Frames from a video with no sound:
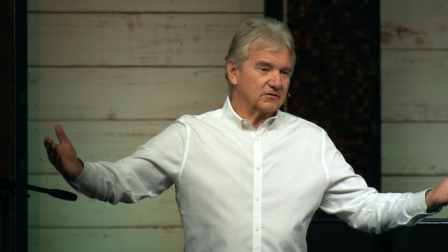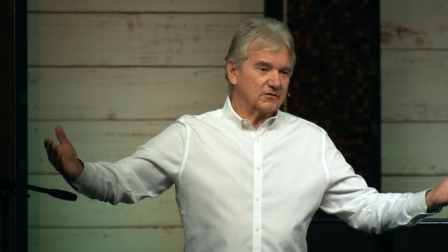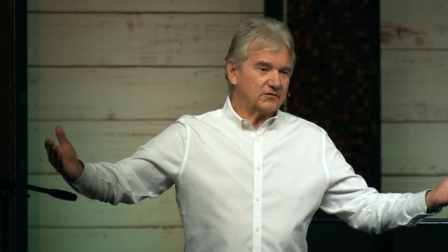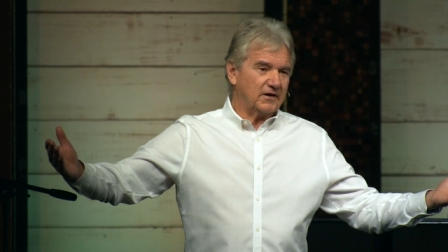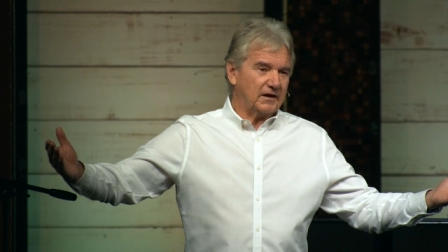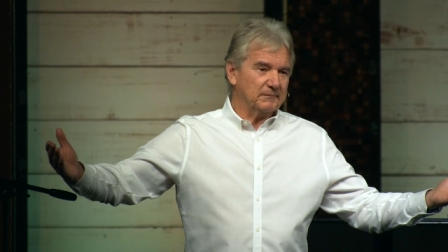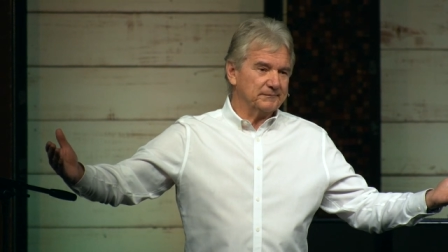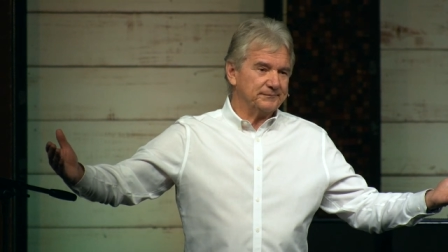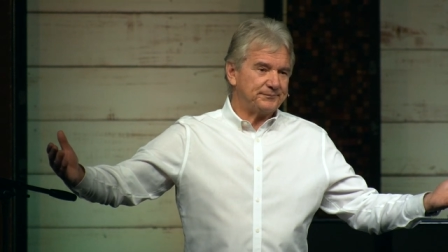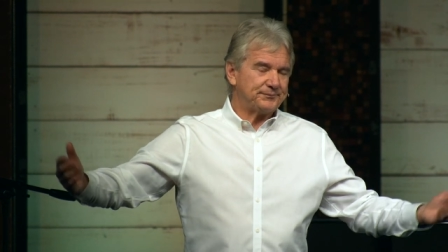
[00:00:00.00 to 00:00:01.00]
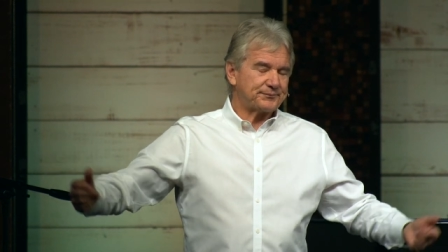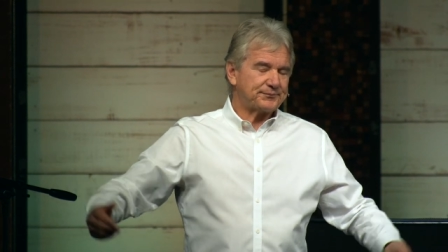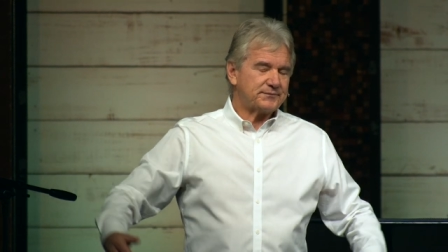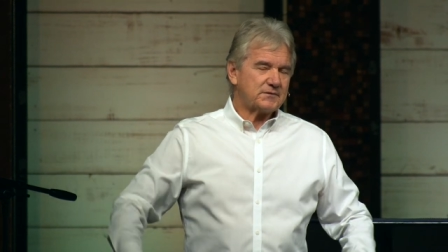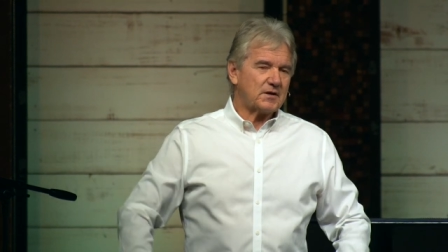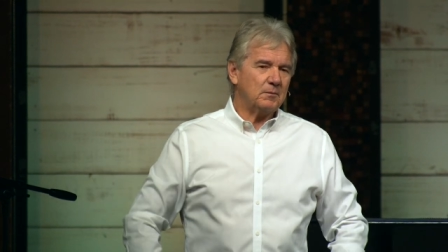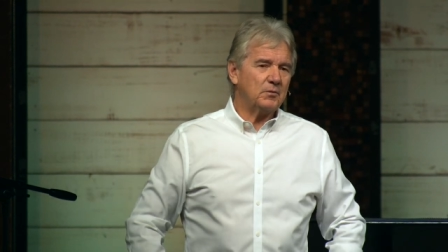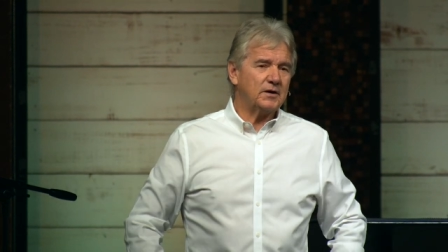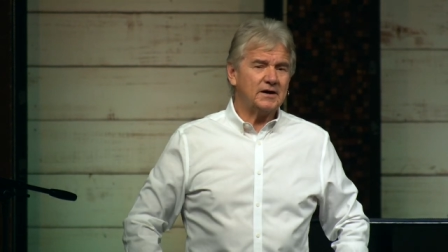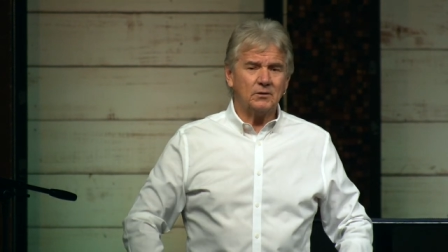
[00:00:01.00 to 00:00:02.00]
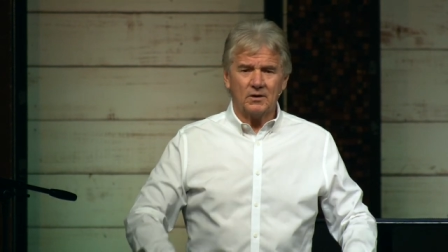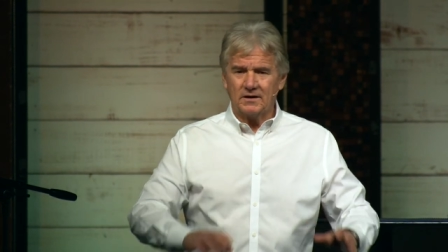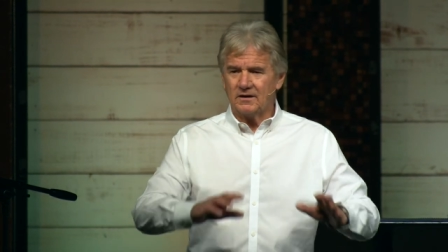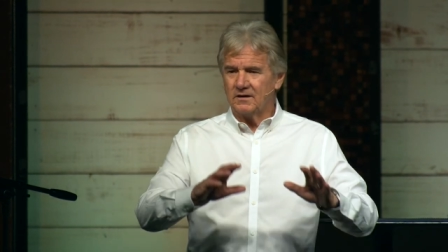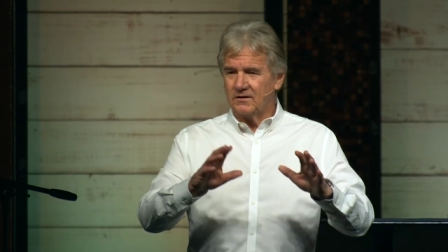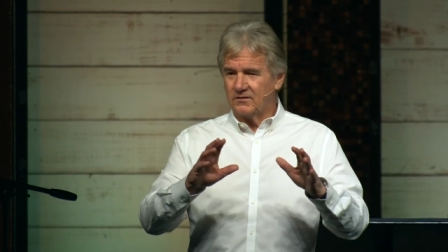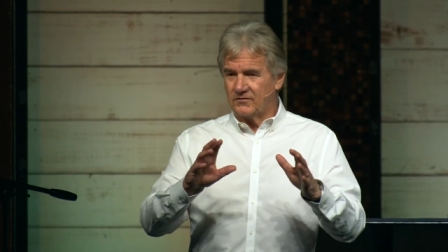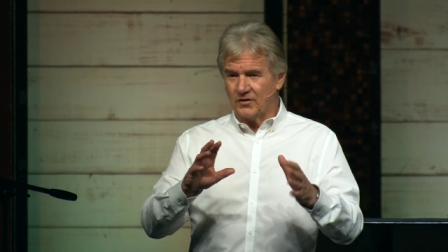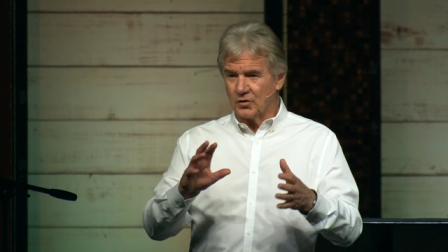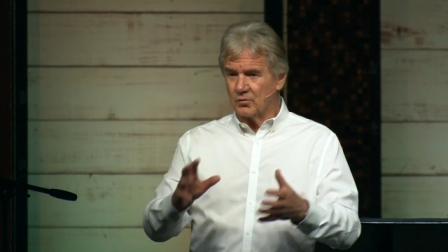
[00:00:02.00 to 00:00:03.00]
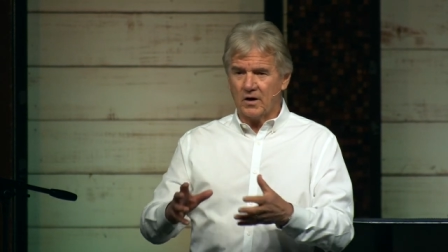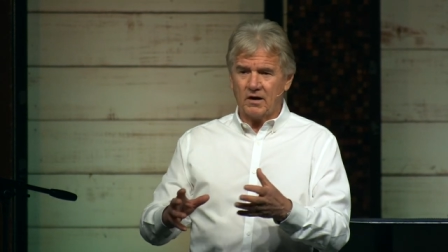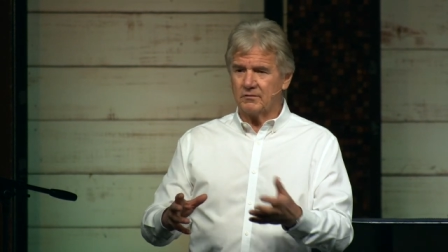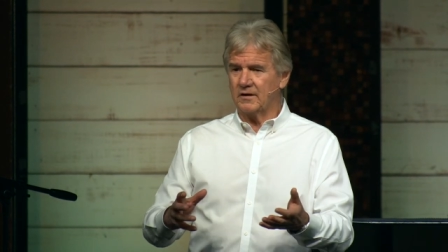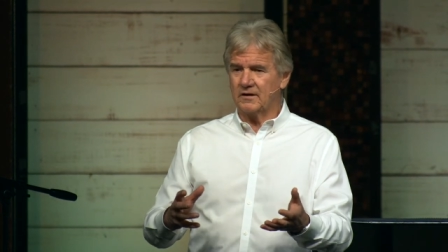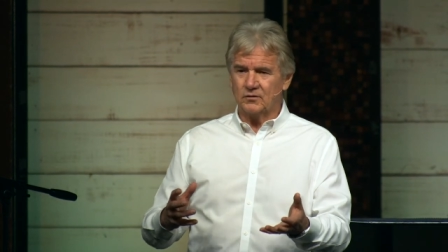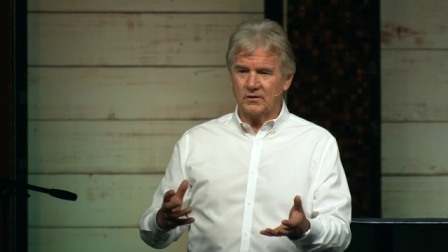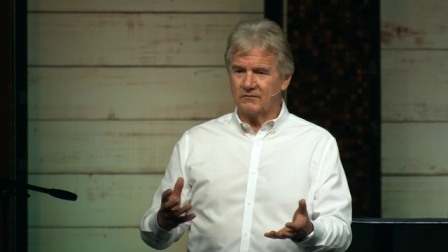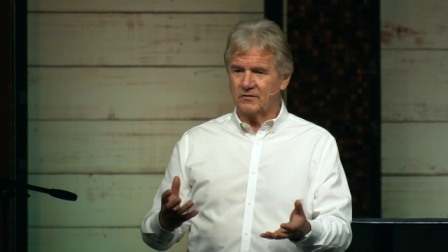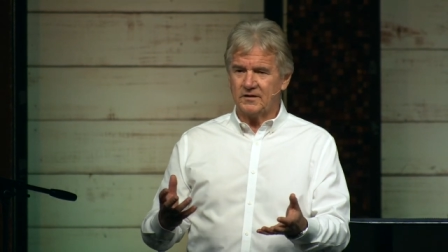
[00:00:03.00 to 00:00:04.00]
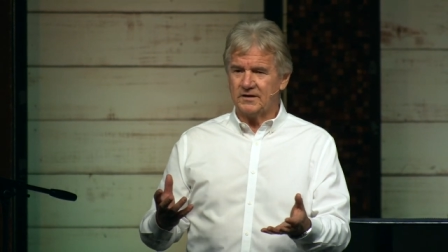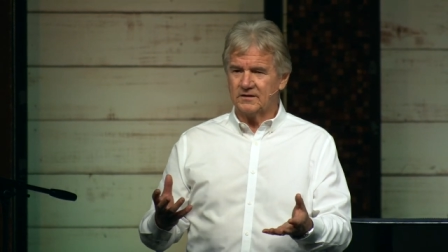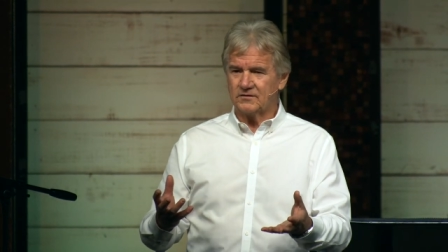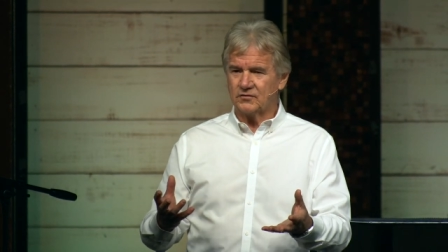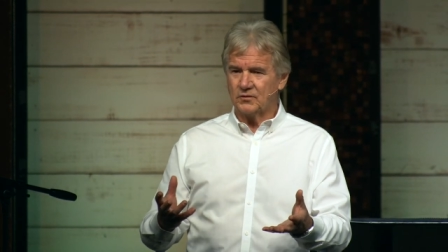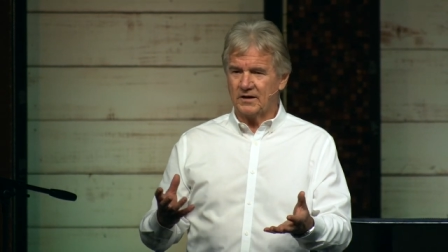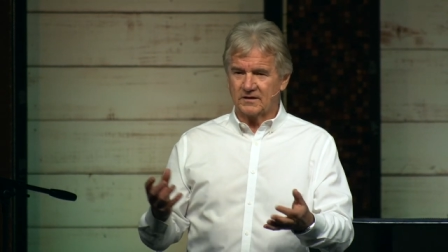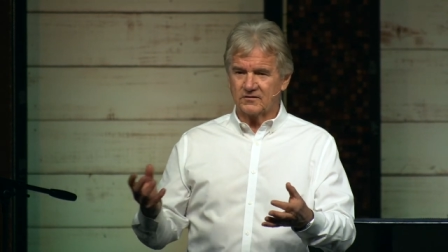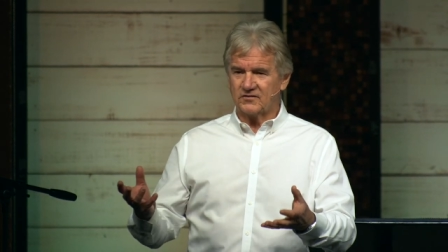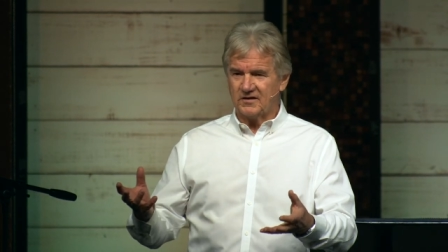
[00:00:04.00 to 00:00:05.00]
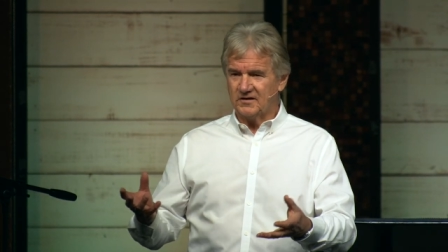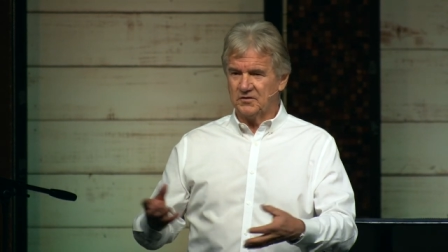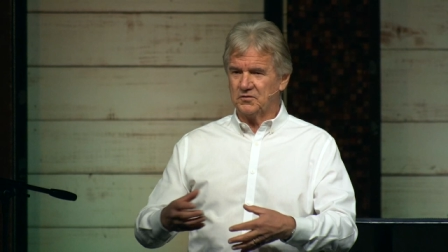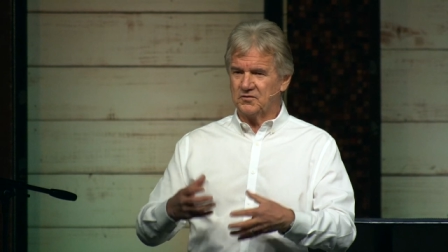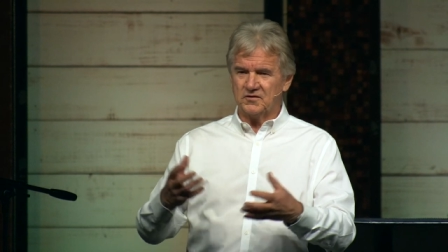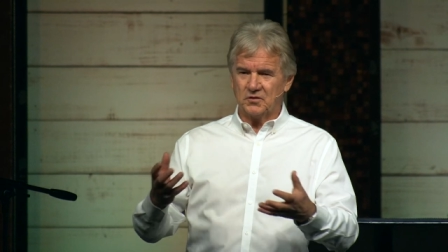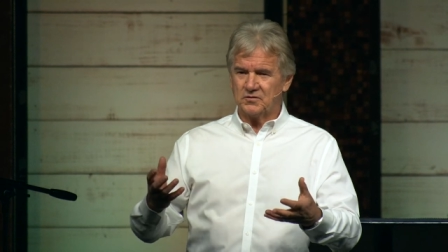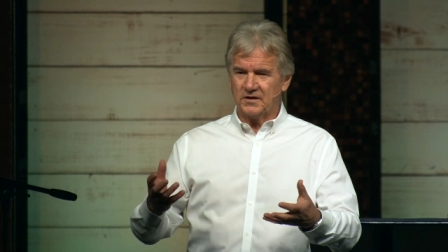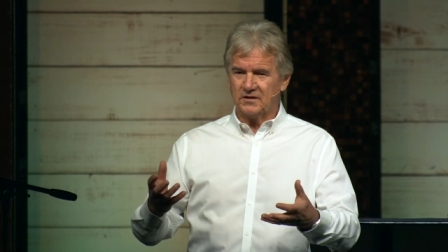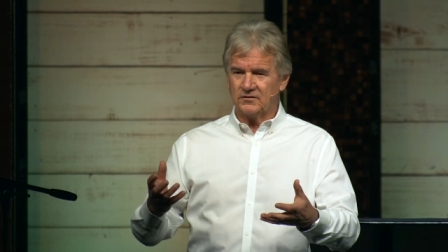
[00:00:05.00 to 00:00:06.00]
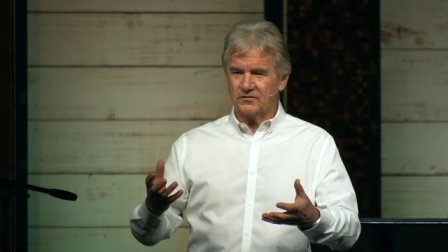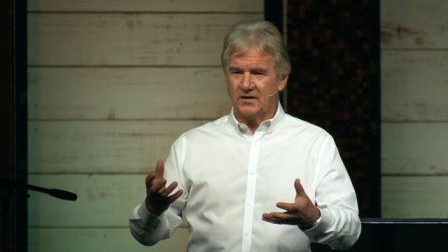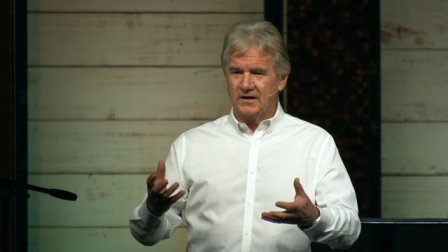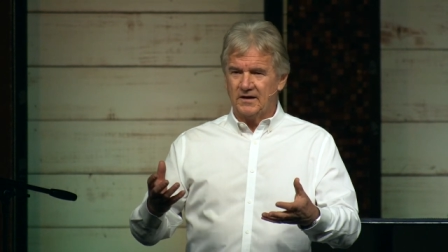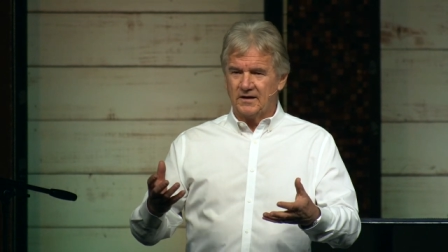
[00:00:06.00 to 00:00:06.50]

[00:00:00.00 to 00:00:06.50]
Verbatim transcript: looks the same. But anyway, Harrah, whoever he is, who had casinos and hotels,